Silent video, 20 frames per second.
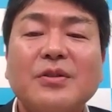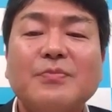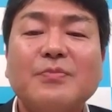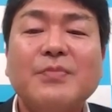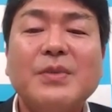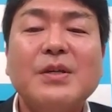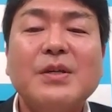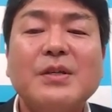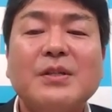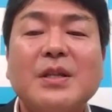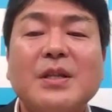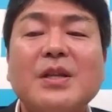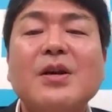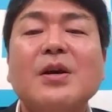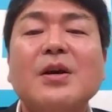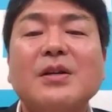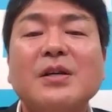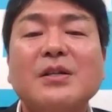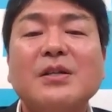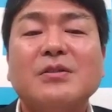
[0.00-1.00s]
been
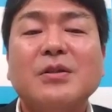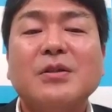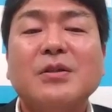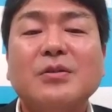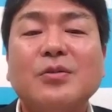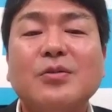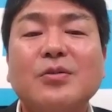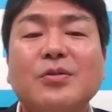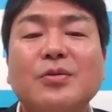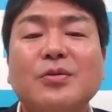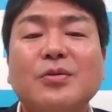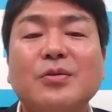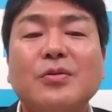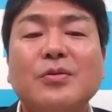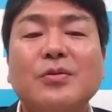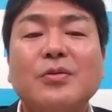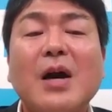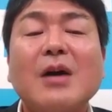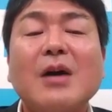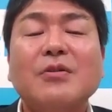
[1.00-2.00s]
realized due
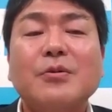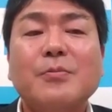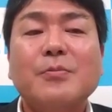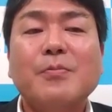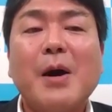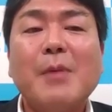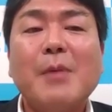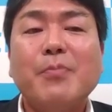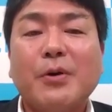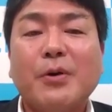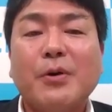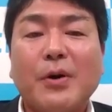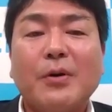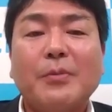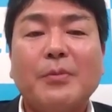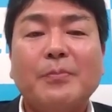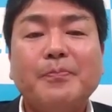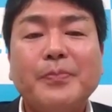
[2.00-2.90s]
to lack of manpower.